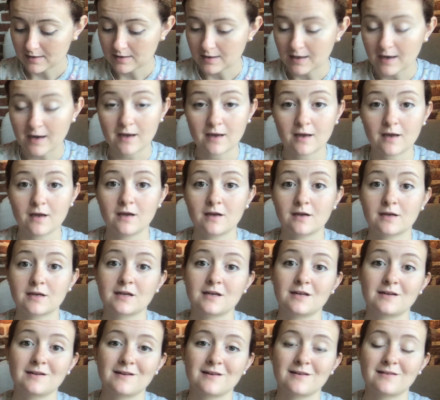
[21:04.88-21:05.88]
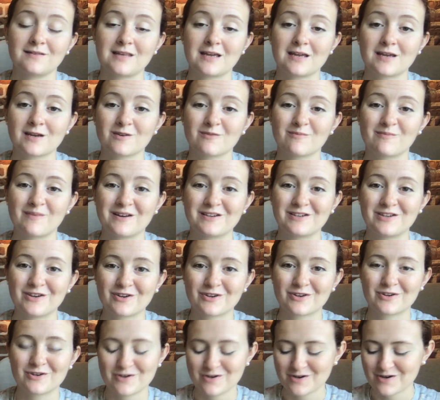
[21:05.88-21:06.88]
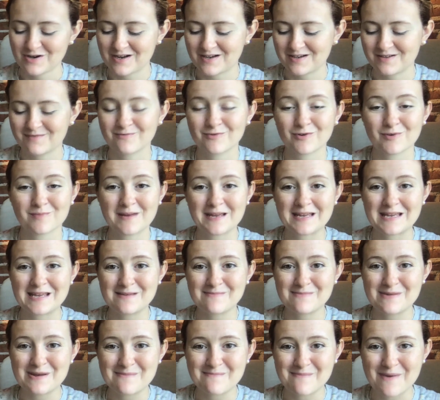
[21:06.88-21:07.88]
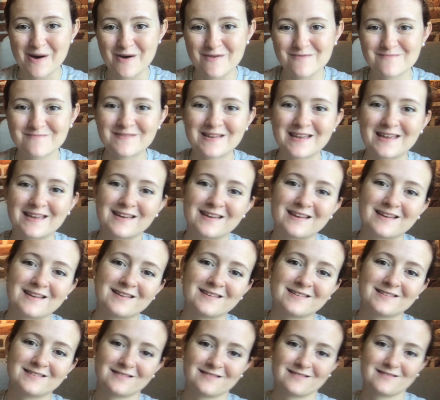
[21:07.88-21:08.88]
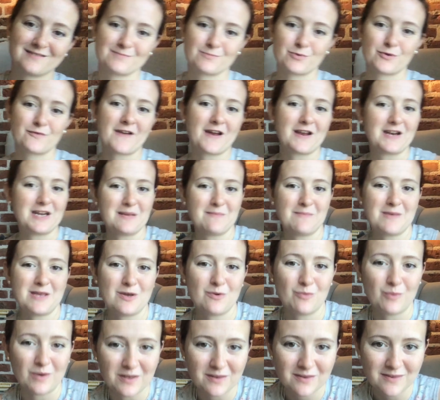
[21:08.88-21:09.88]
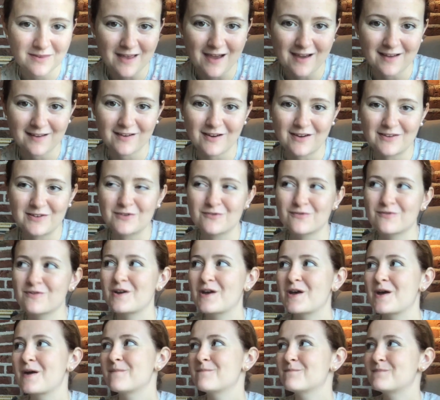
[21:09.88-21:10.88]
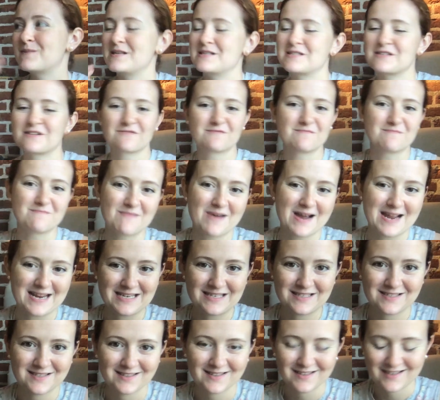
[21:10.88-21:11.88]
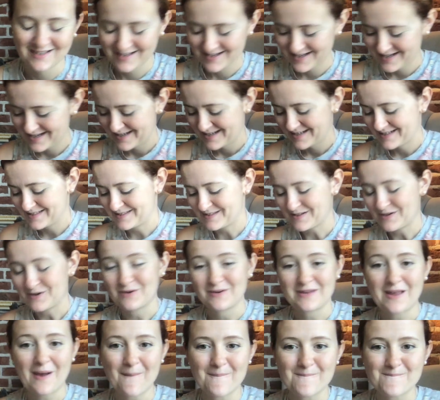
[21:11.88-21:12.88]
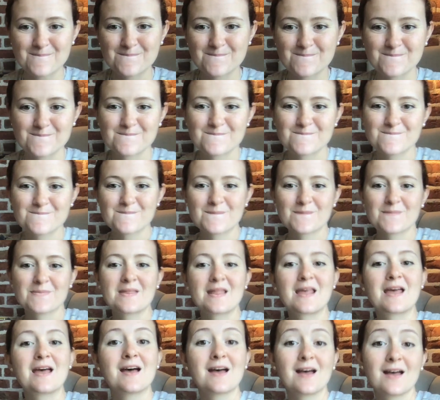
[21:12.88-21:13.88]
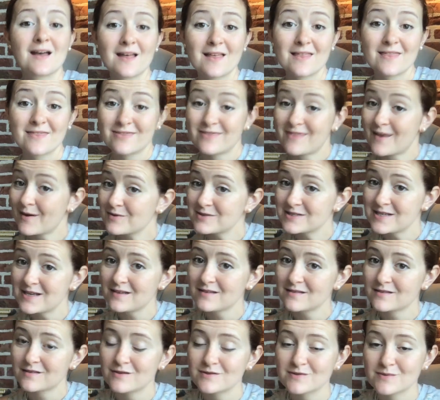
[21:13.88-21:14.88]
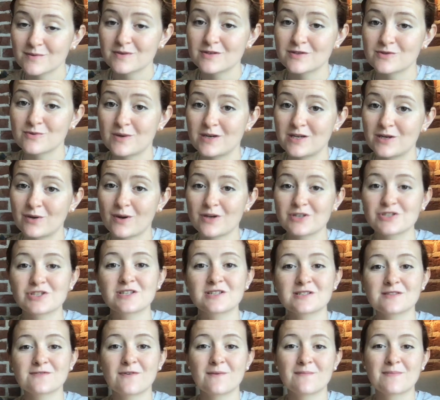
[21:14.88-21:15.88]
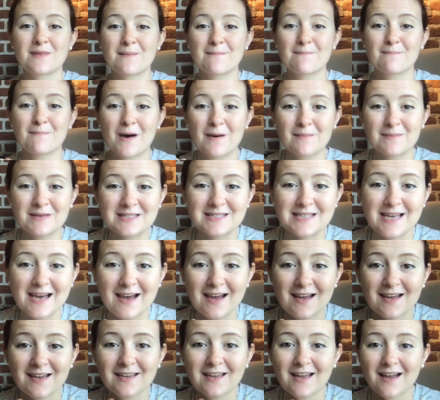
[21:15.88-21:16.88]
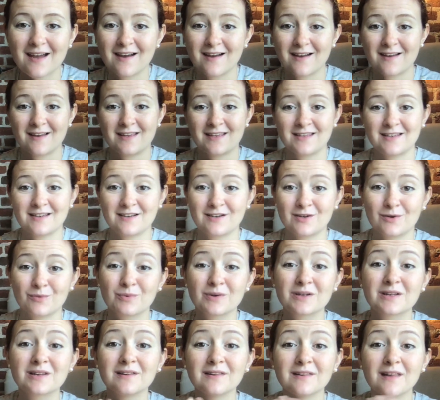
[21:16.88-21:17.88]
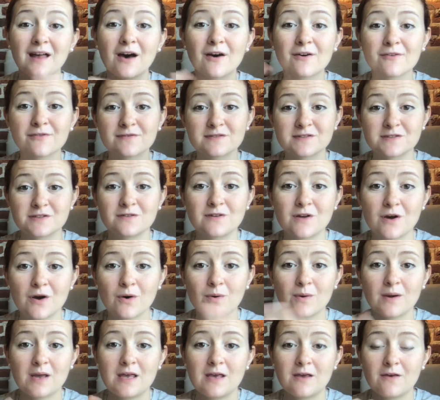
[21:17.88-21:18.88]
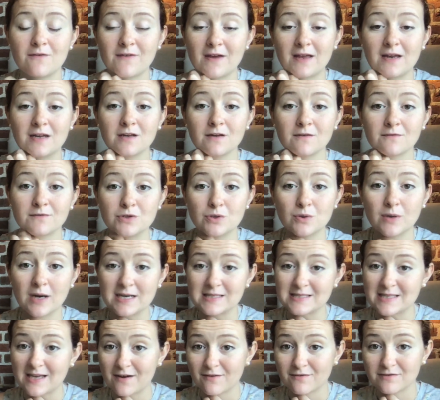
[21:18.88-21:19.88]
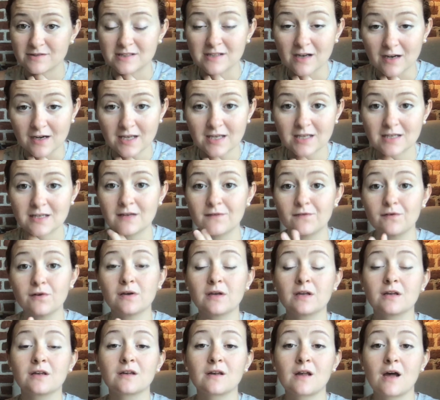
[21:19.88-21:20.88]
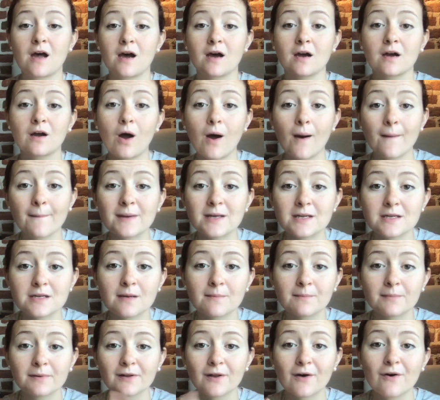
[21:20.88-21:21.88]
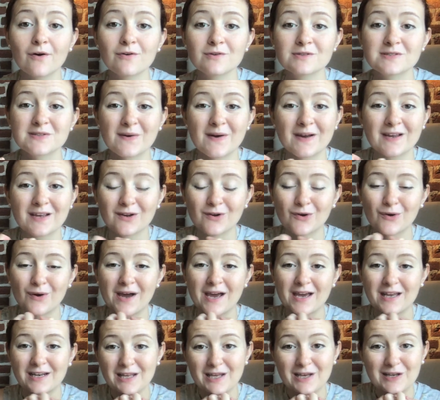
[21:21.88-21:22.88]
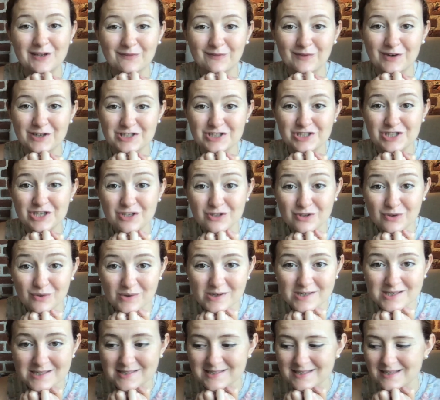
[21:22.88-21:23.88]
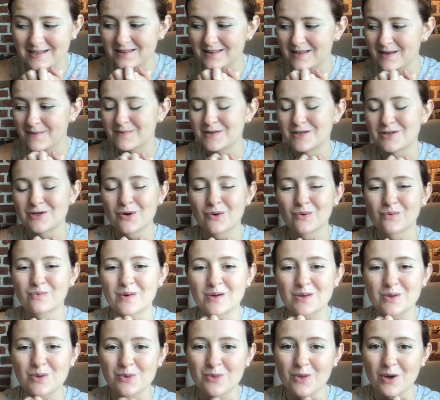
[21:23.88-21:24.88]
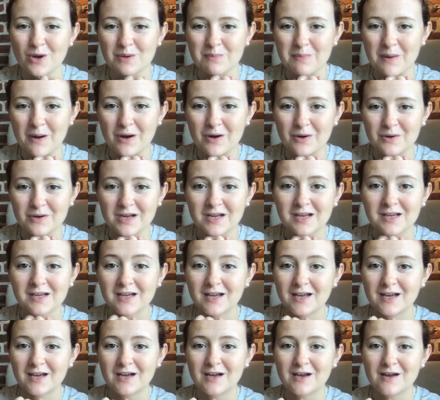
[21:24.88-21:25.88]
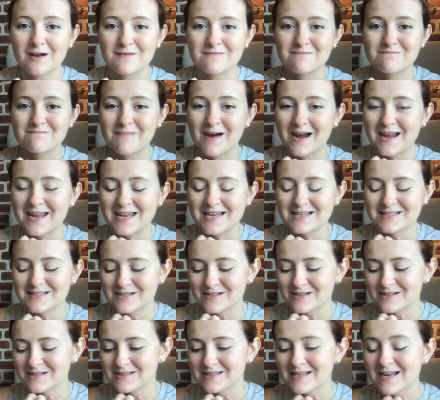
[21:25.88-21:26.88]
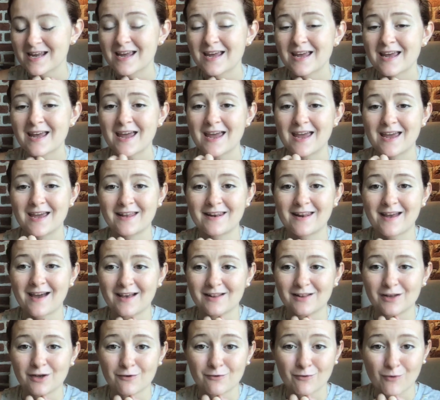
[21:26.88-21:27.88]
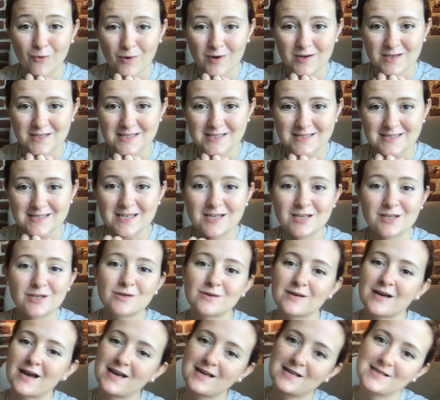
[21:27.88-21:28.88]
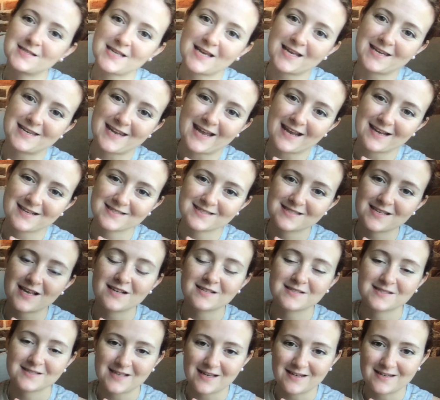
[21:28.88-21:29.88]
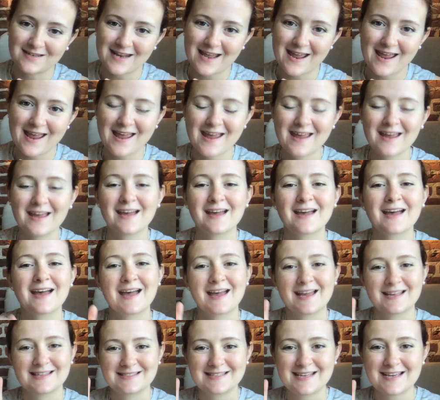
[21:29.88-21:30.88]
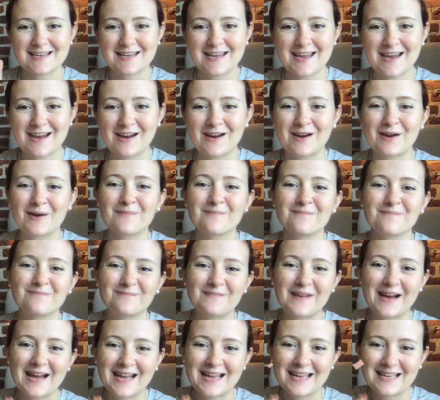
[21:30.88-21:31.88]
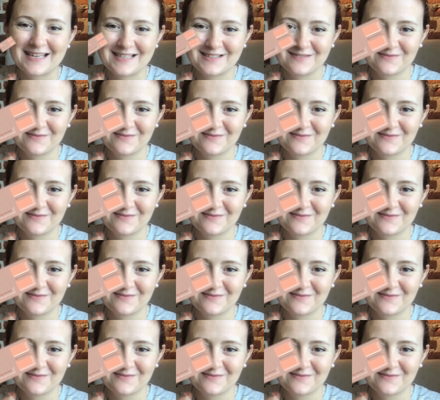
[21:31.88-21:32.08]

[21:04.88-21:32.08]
I can thank my daughter for making me a mom and providing me with that kind of peace of mind. So yeah. That was it. Those were the 20 questions from the mommy tag. I would love to know if any of you guys have done it. If you can comment below so I can go ahead and watch yours and let me know what you thought about my answers. And I look forward to seeing you guys next Sunday. Take care. Bye.